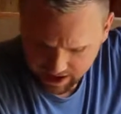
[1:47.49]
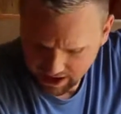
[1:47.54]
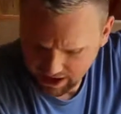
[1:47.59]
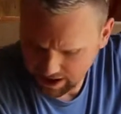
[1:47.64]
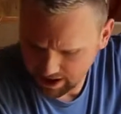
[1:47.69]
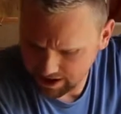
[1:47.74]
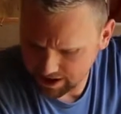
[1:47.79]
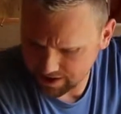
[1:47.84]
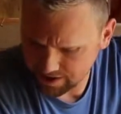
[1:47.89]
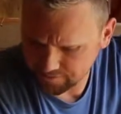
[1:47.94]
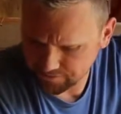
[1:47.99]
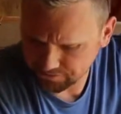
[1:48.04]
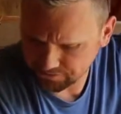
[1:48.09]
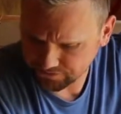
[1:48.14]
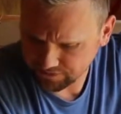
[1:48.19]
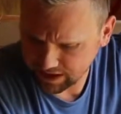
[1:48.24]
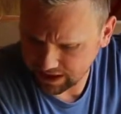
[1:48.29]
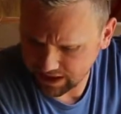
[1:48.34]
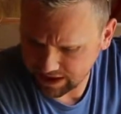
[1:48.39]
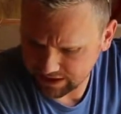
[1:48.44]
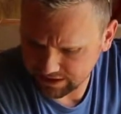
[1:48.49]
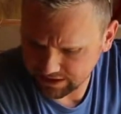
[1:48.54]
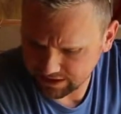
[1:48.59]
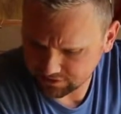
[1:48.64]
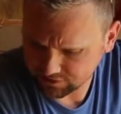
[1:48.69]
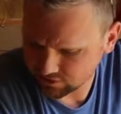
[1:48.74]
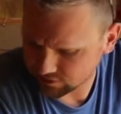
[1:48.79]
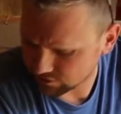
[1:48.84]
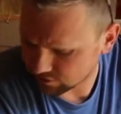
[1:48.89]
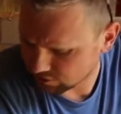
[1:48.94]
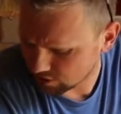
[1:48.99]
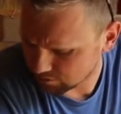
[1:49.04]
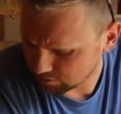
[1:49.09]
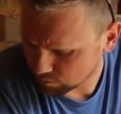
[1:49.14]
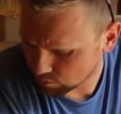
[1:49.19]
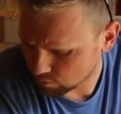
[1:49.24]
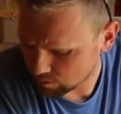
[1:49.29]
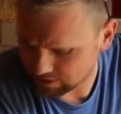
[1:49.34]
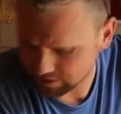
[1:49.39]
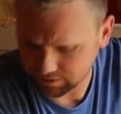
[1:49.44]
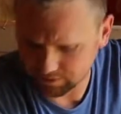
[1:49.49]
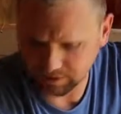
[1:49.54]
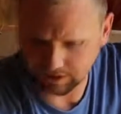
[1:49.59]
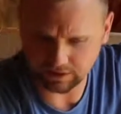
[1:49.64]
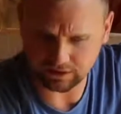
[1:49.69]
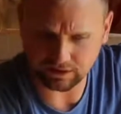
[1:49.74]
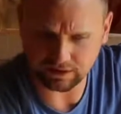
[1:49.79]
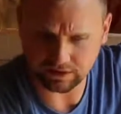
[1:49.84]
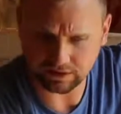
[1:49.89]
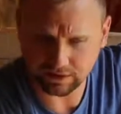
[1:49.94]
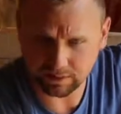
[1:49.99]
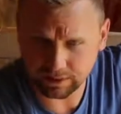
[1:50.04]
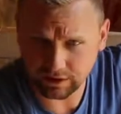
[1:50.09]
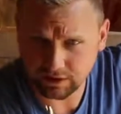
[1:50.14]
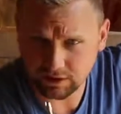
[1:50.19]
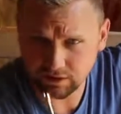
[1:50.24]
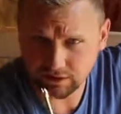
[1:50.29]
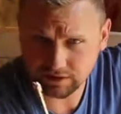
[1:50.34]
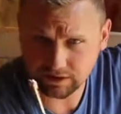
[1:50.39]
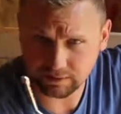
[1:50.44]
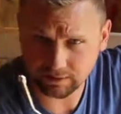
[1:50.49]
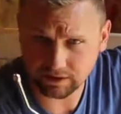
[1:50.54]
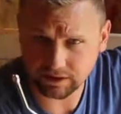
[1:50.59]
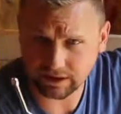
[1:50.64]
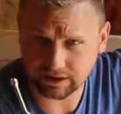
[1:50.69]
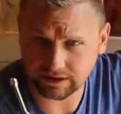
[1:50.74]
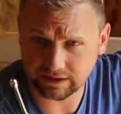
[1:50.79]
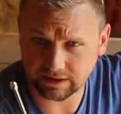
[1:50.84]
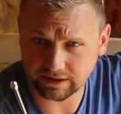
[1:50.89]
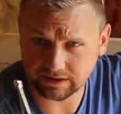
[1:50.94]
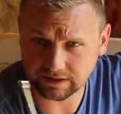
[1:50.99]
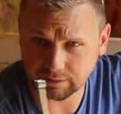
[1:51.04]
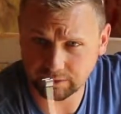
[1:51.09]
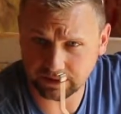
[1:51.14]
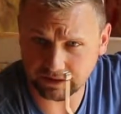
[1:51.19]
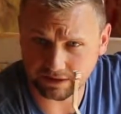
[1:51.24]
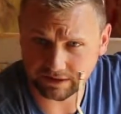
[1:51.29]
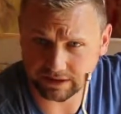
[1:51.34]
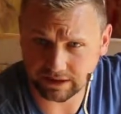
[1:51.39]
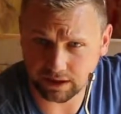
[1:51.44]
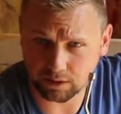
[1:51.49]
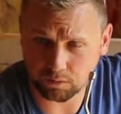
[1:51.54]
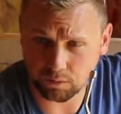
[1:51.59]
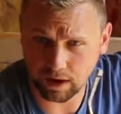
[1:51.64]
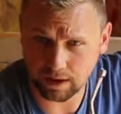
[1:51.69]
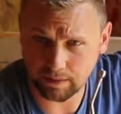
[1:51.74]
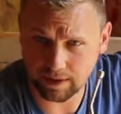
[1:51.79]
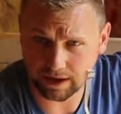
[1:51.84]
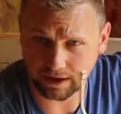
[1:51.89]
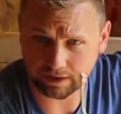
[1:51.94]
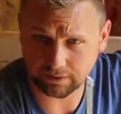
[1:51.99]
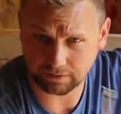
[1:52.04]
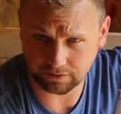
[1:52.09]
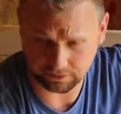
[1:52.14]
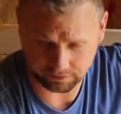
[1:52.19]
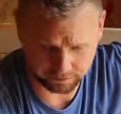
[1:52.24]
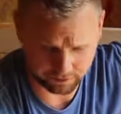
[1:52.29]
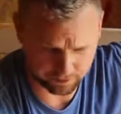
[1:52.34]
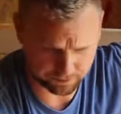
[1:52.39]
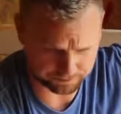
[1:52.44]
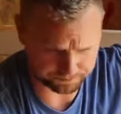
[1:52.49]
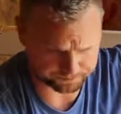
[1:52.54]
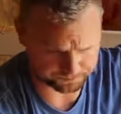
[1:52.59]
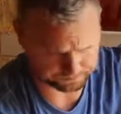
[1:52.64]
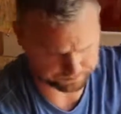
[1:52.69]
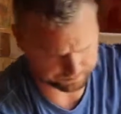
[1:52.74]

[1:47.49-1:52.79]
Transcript: So there's a number of ways that we can do this. So we can use something like this, and we can stick it way back in their throat.